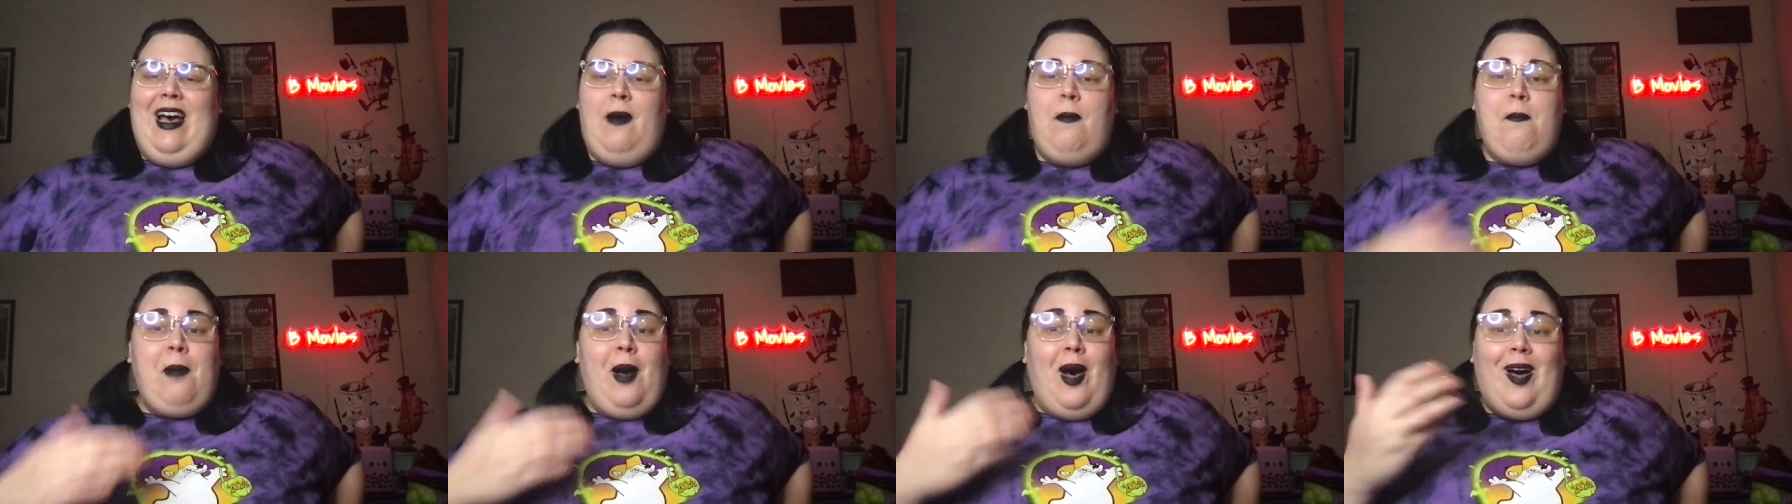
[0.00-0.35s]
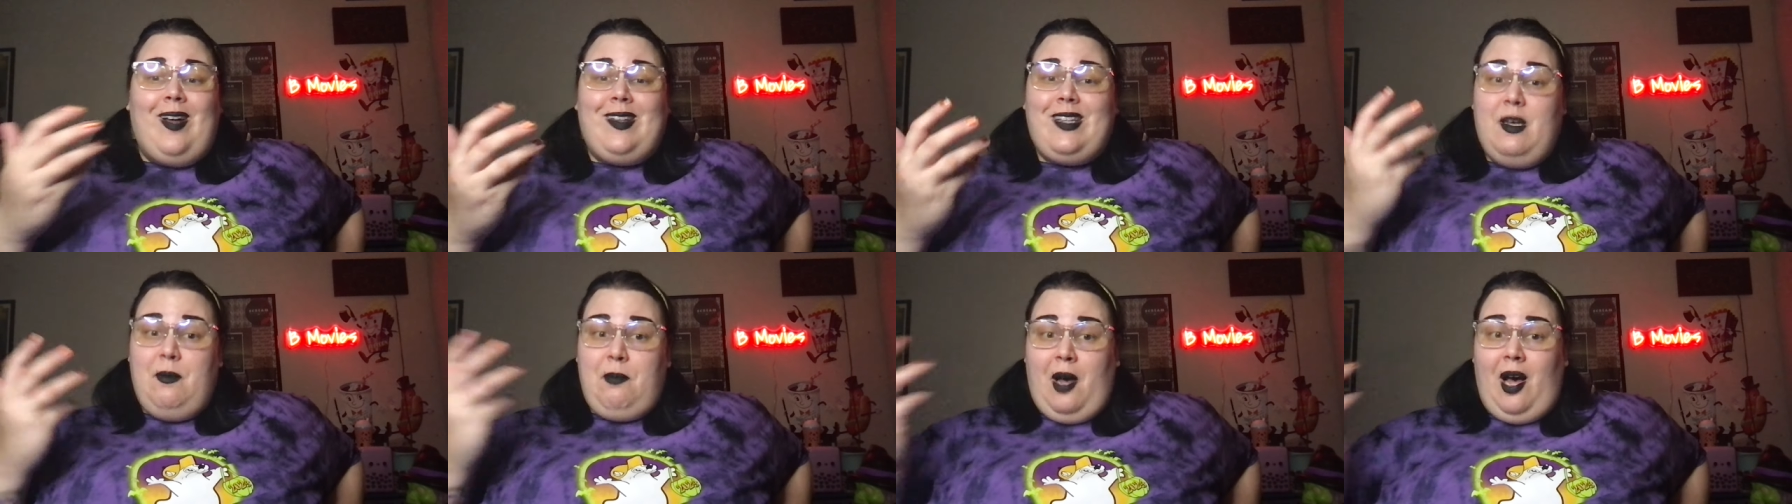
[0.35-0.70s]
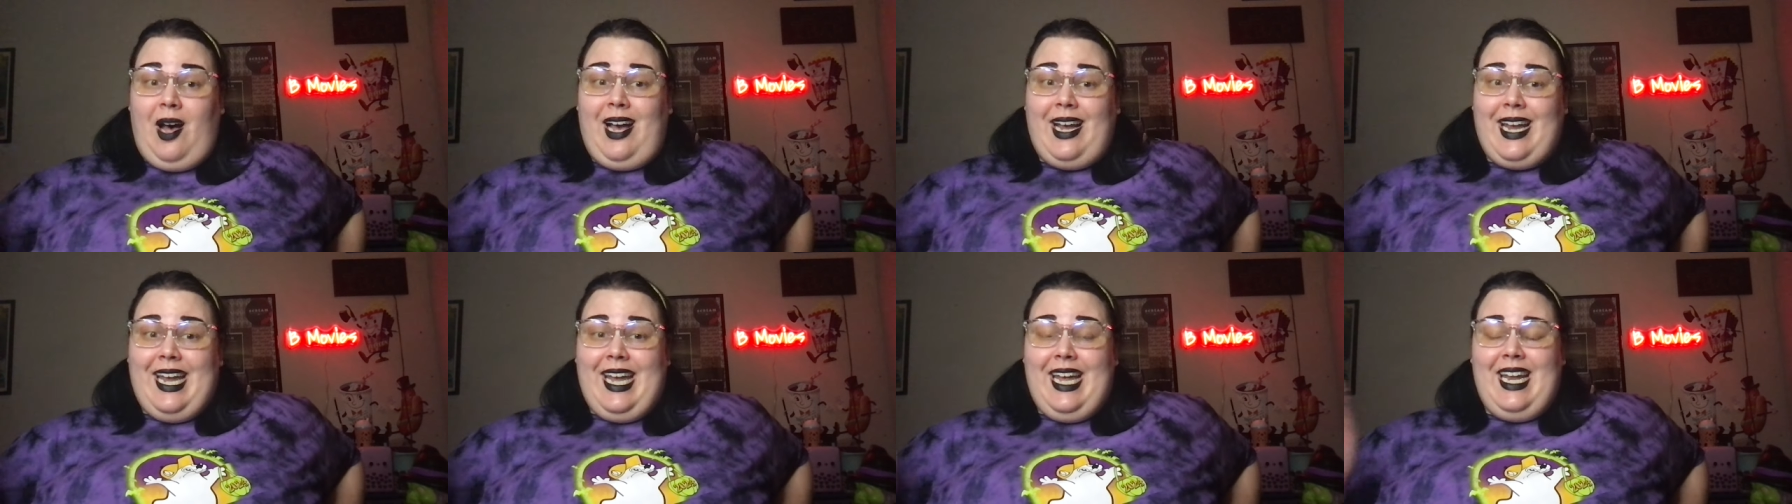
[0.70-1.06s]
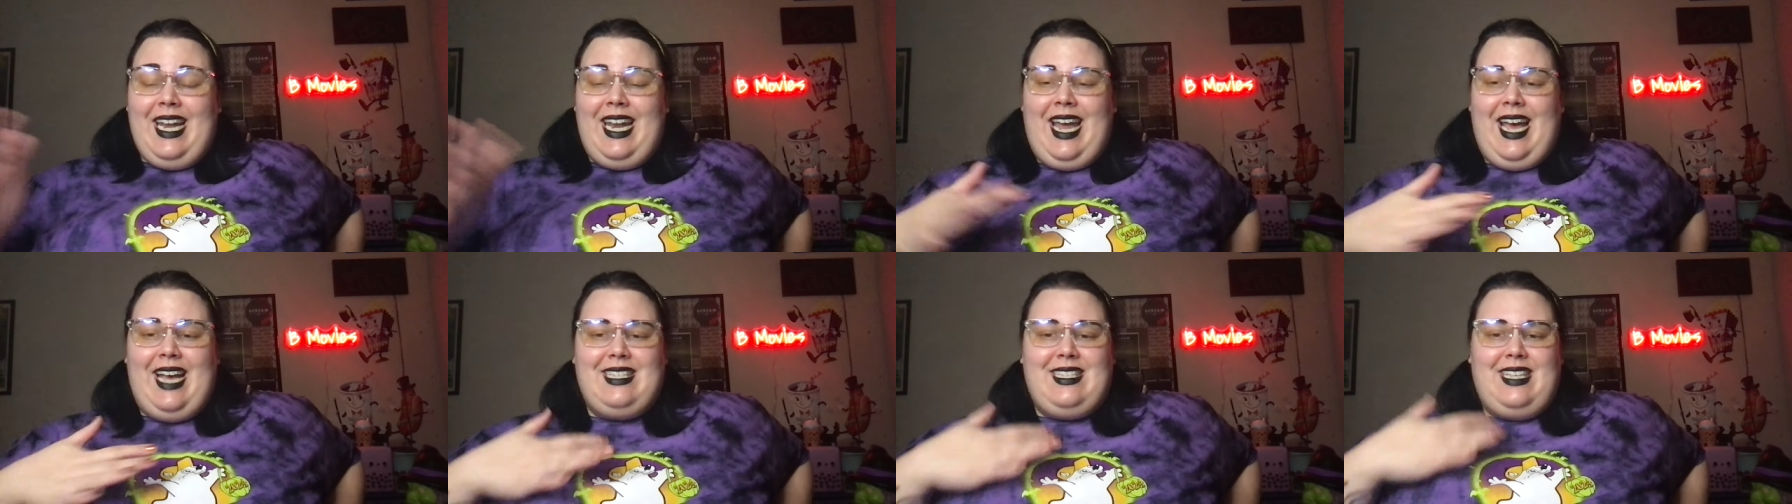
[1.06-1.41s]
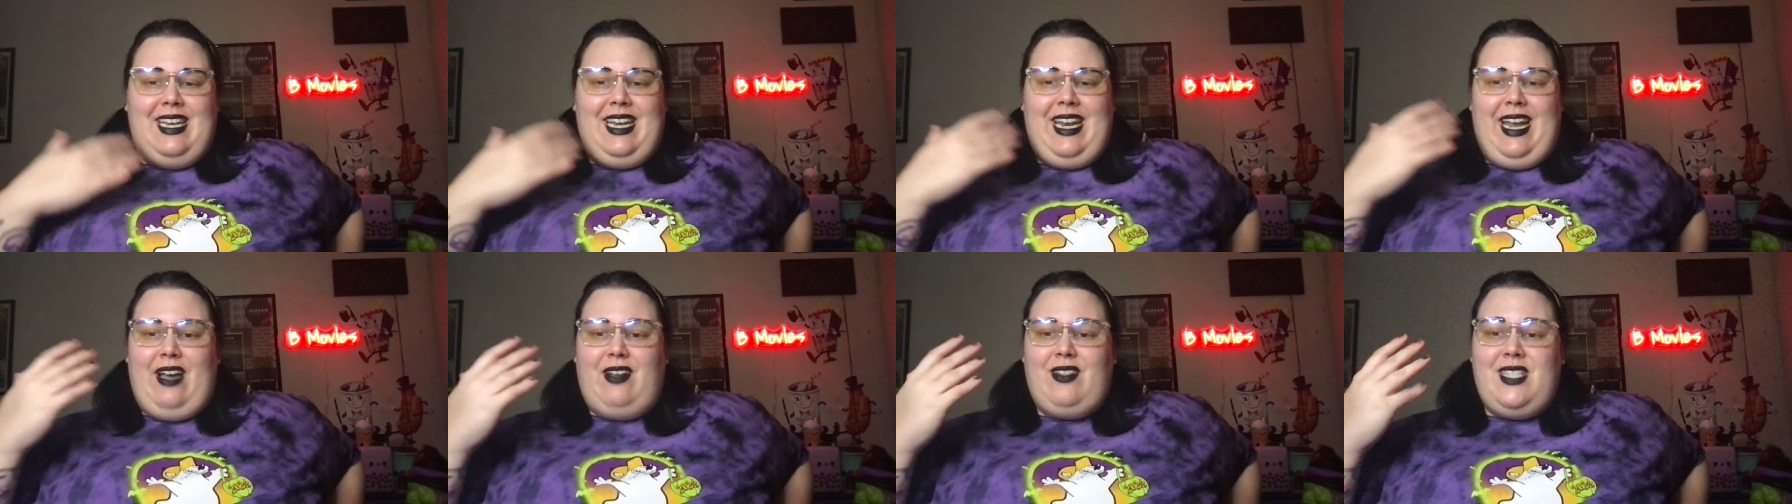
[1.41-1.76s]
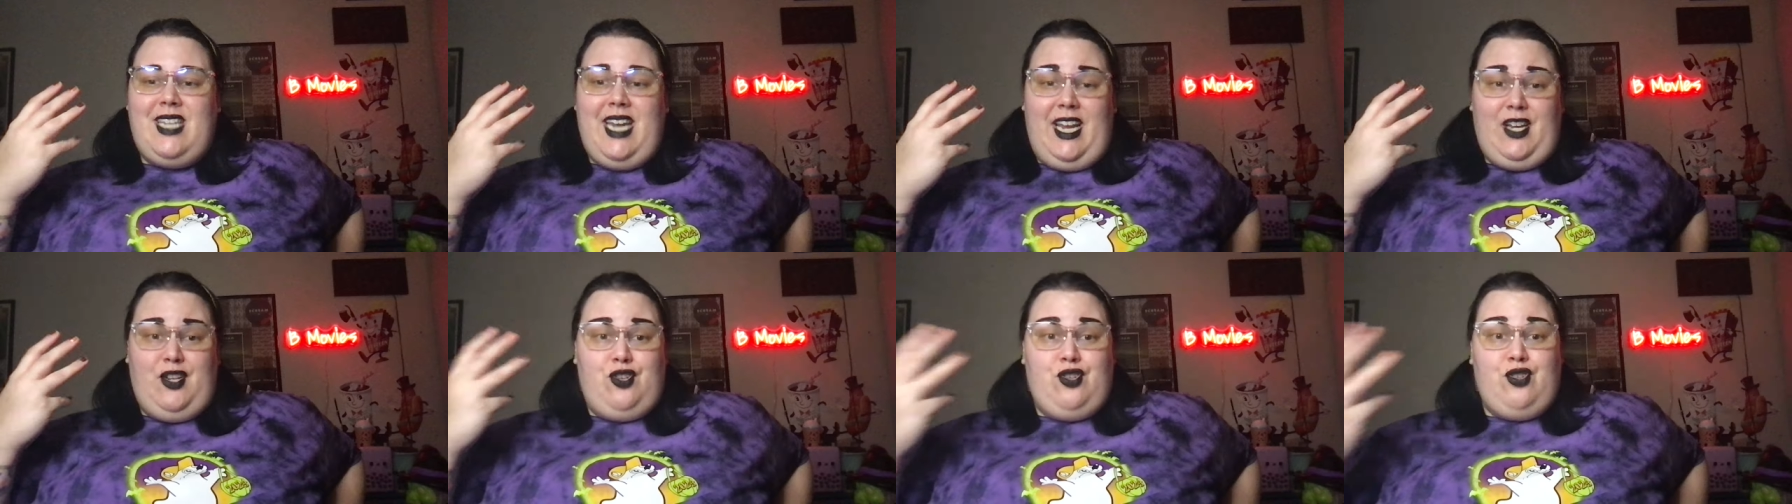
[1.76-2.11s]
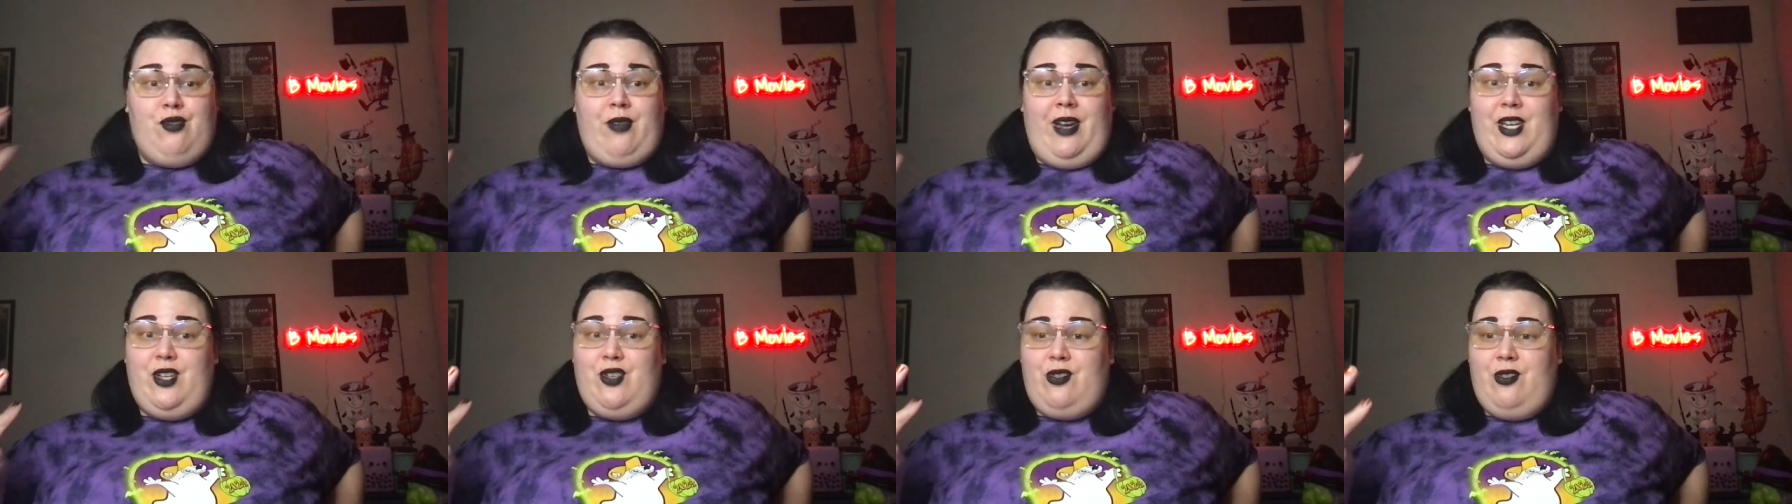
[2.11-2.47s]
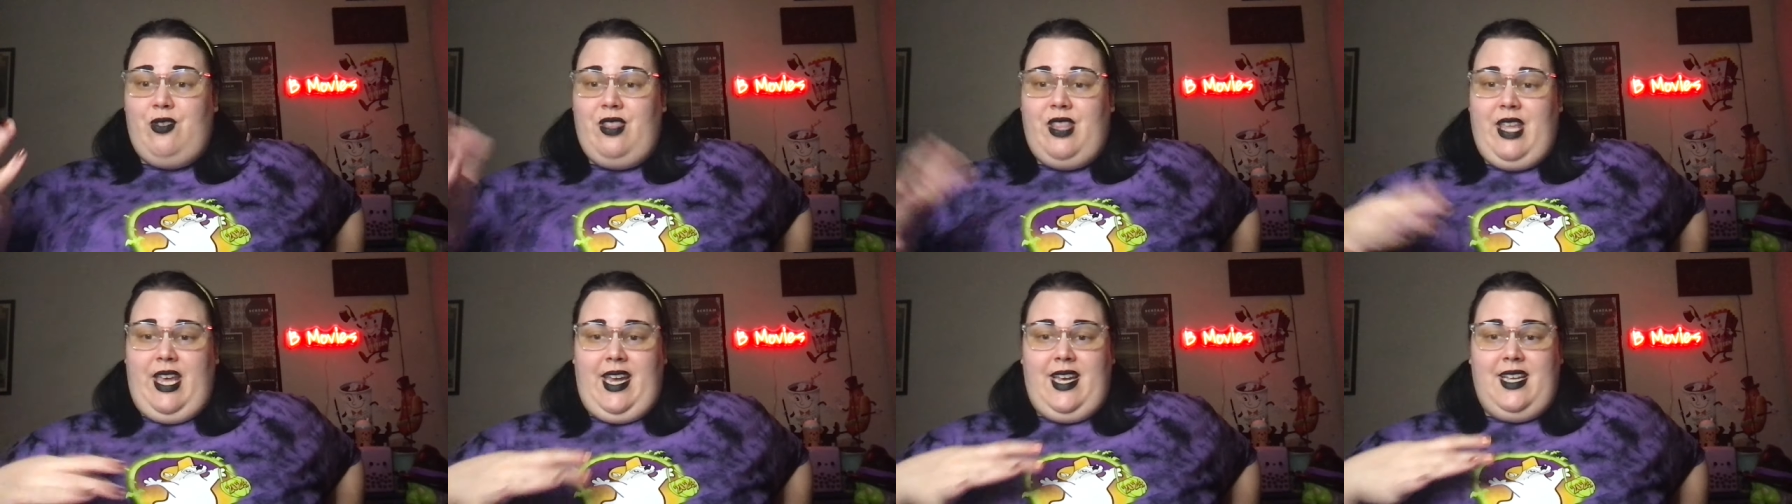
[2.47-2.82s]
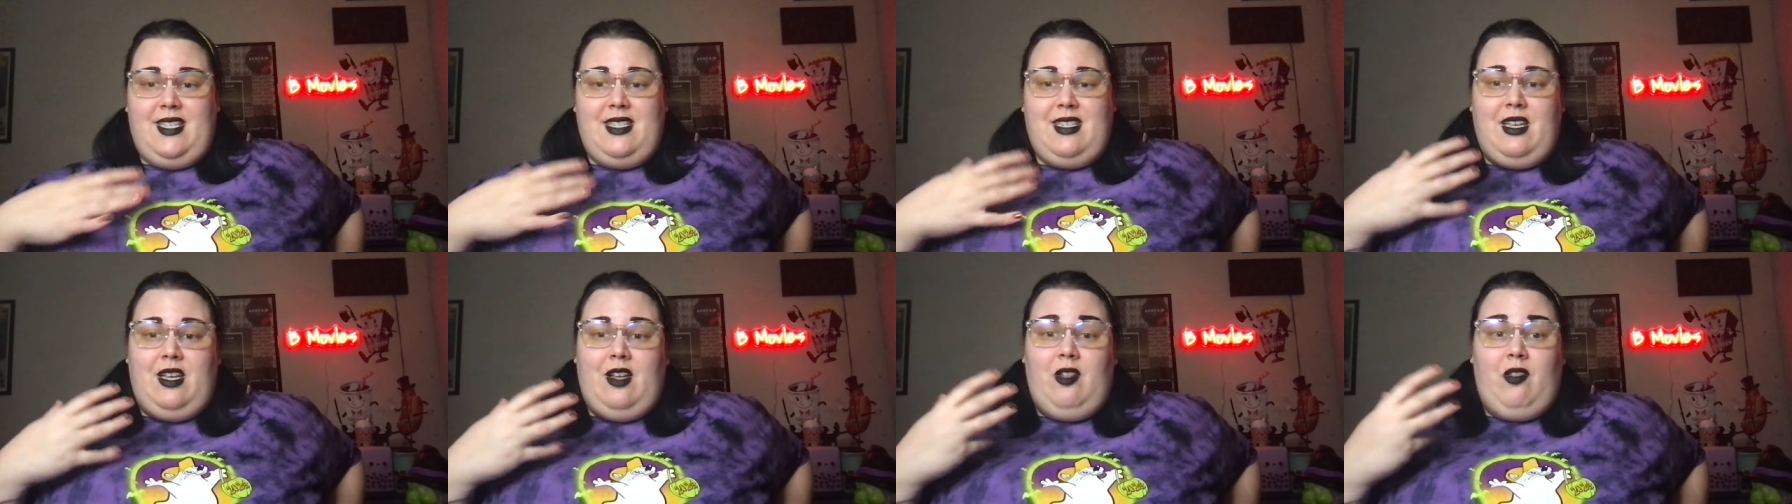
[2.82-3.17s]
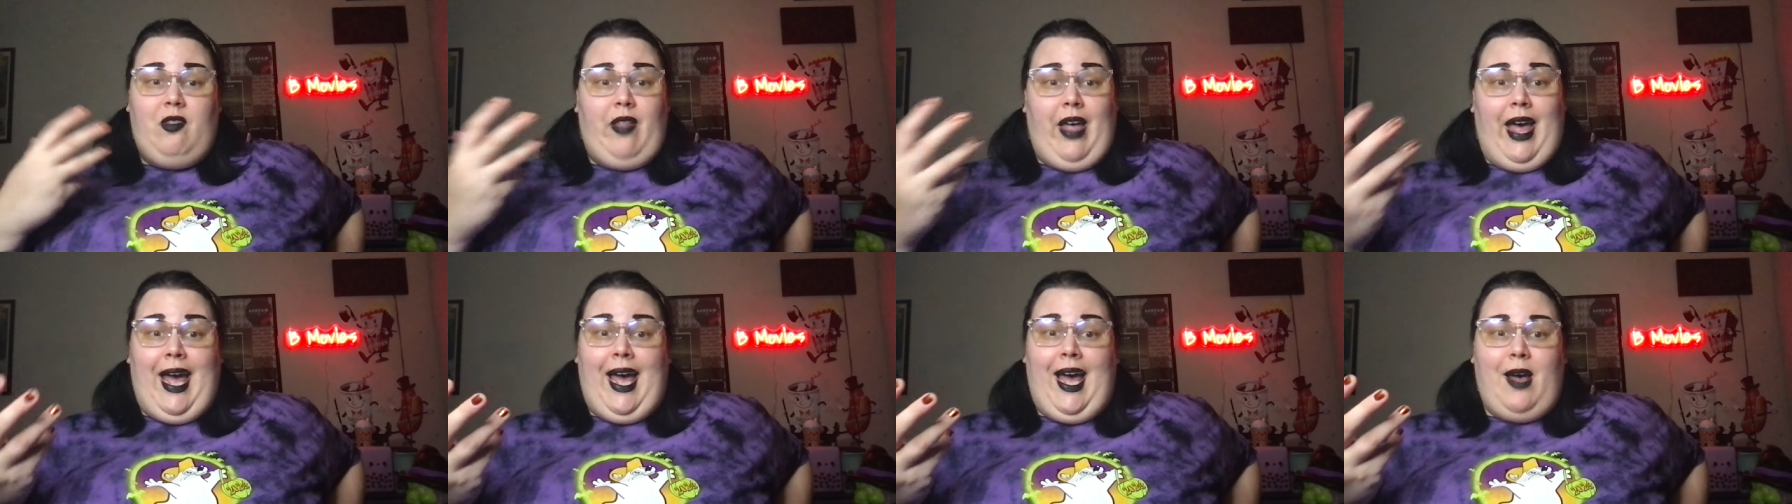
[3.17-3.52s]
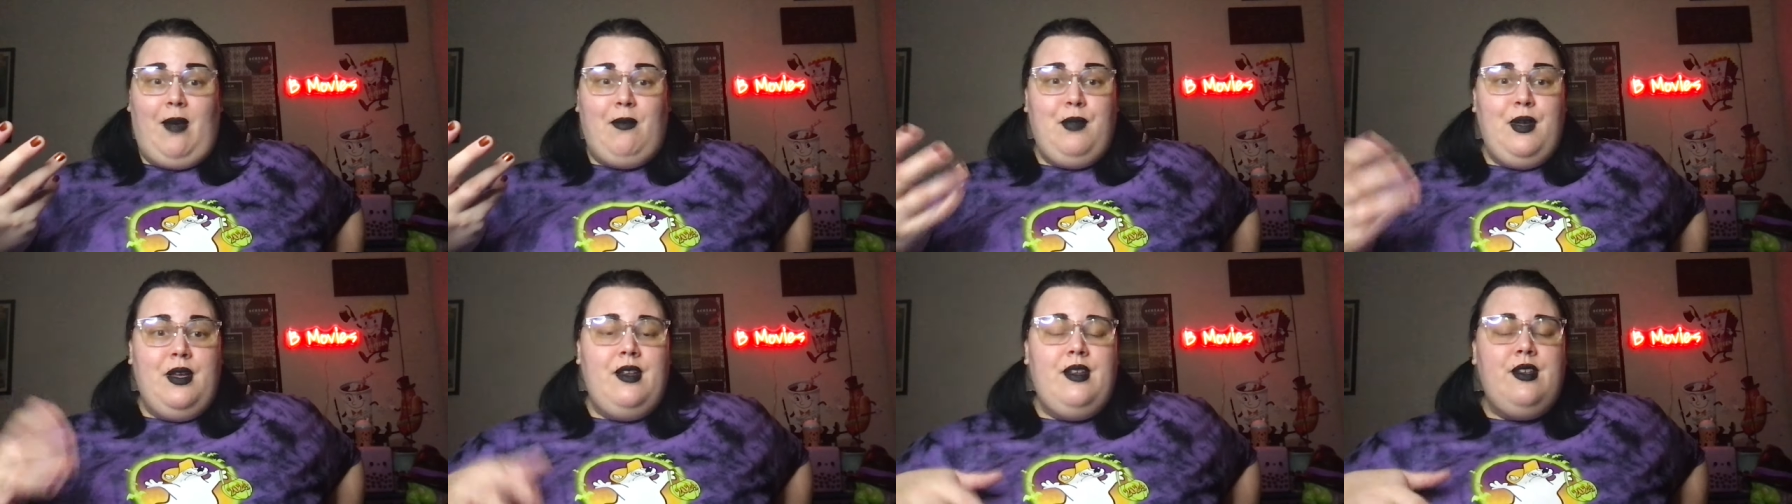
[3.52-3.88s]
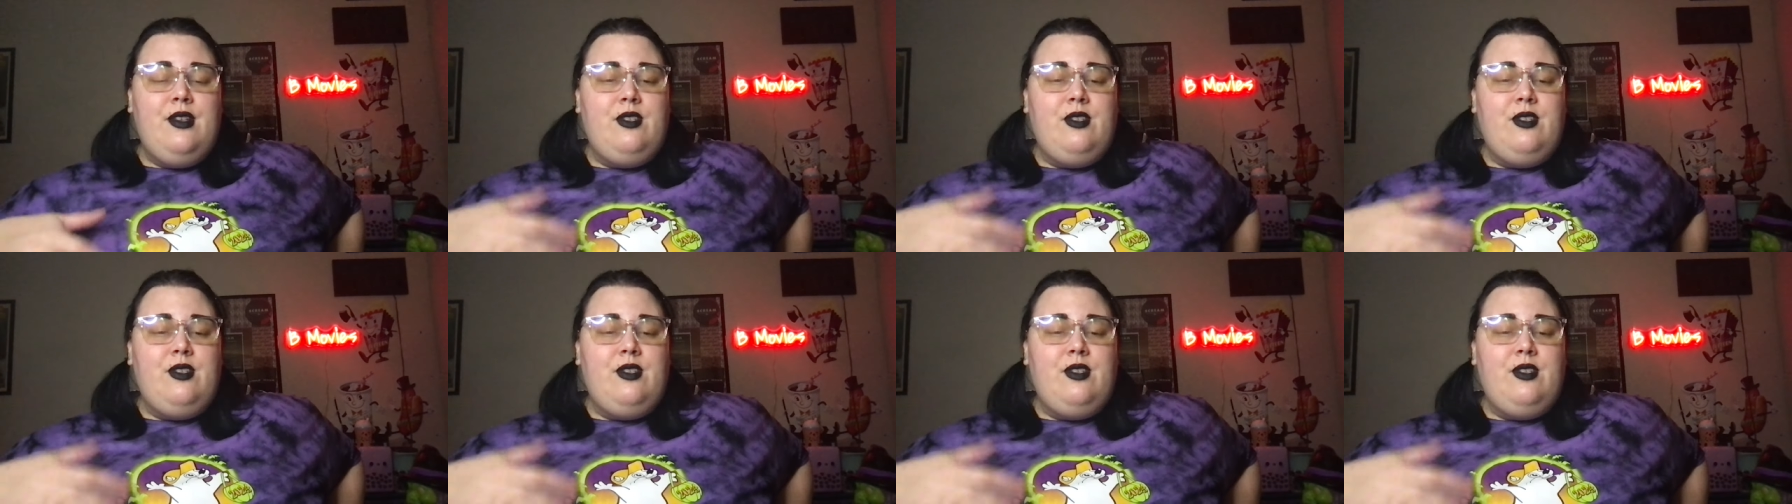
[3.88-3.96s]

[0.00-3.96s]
Polly Pocket has announced a Stranger Things collab,